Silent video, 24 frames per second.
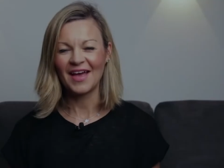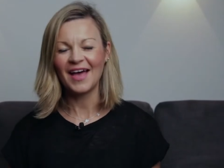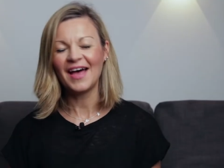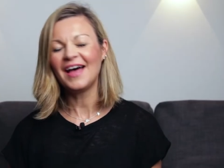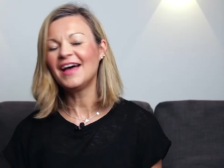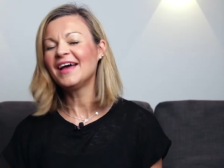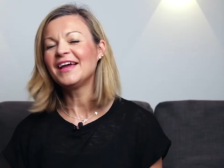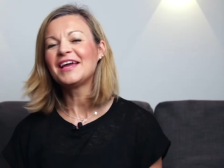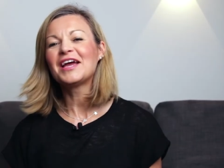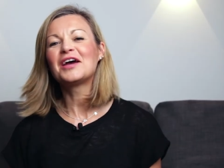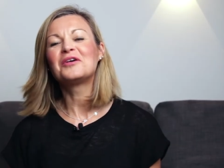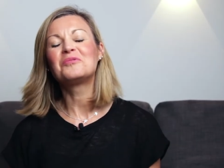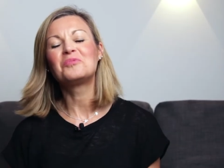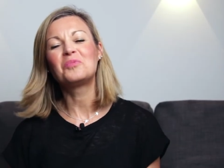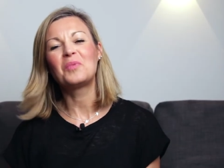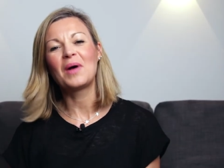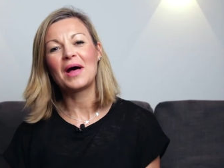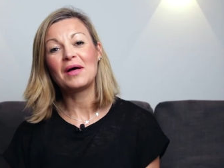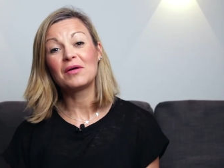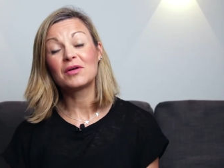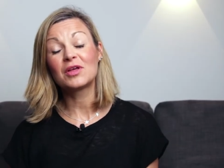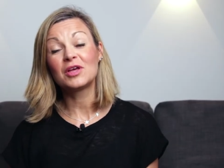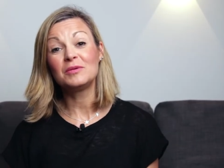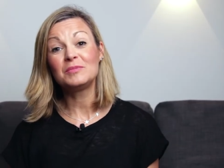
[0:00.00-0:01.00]
Hi, and
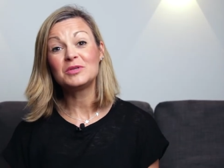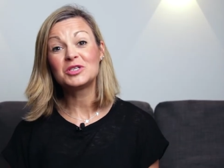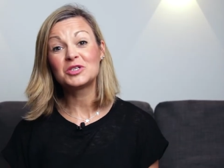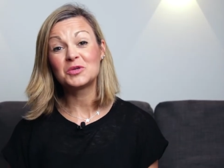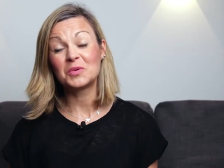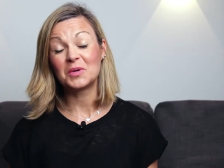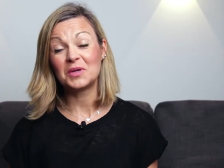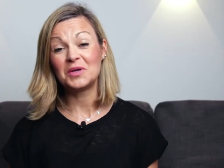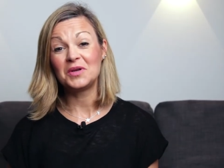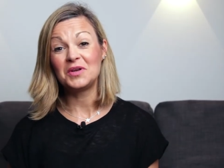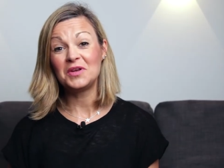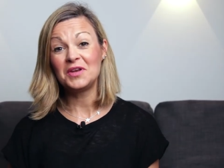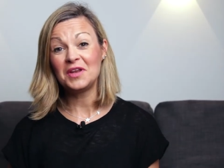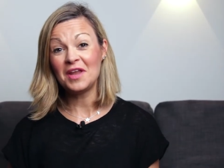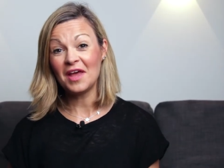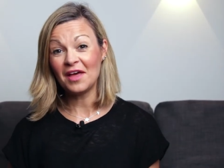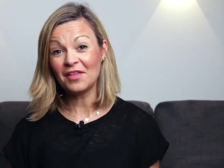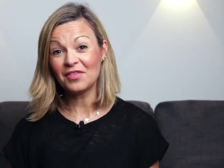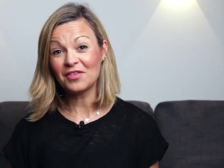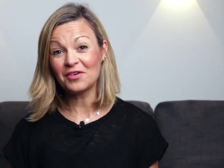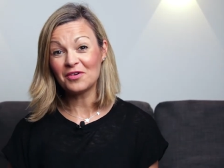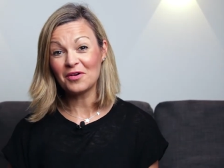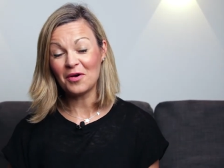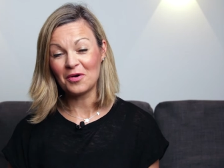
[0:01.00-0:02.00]
welcome to
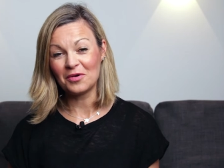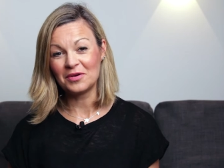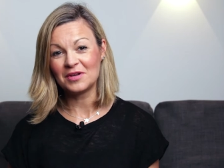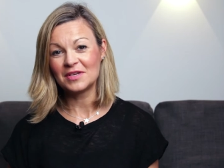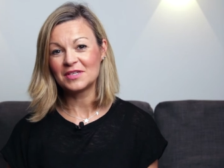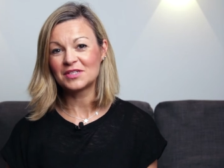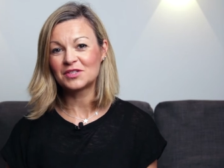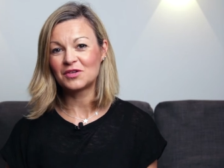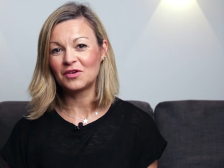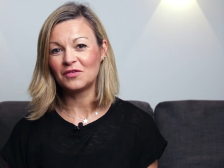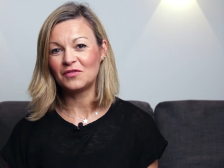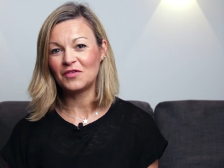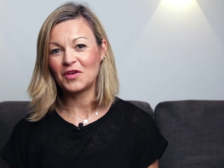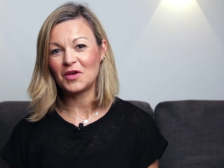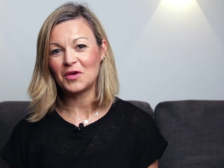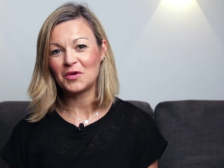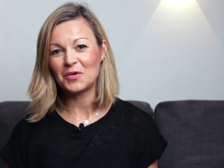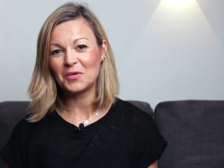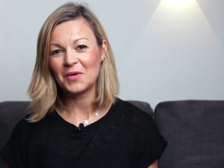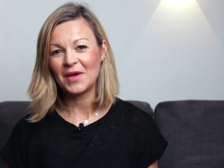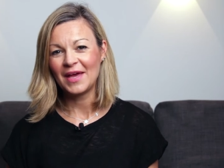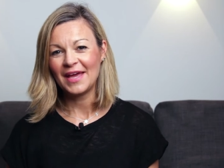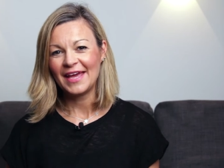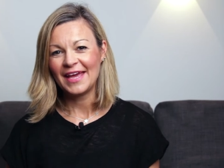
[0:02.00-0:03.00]
another Honest
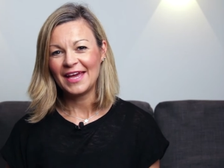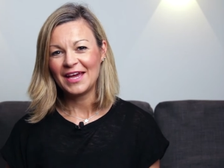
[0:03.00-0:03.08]
Review.